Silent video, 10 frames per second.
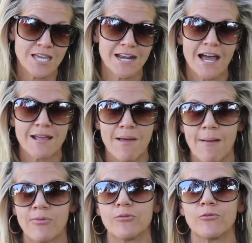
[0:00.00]
and I am
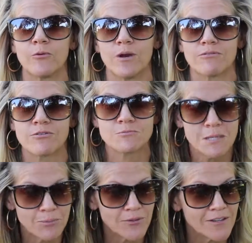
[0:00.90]
absolutely one of those
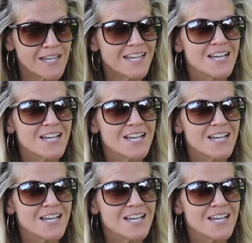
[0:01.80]
people.